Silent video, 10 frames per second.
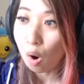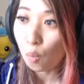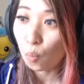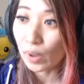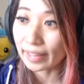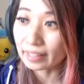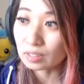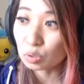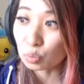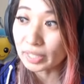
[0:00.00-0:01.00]
Wait,
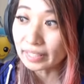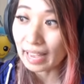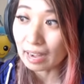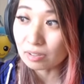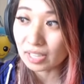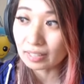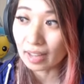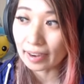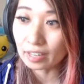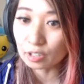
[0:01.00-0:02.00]

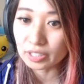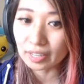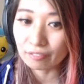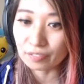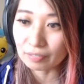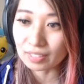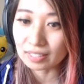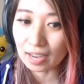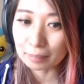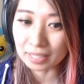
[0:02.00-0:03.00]
3,950
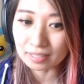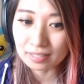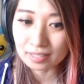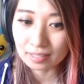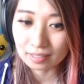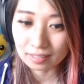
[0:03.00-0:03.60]
diamonds.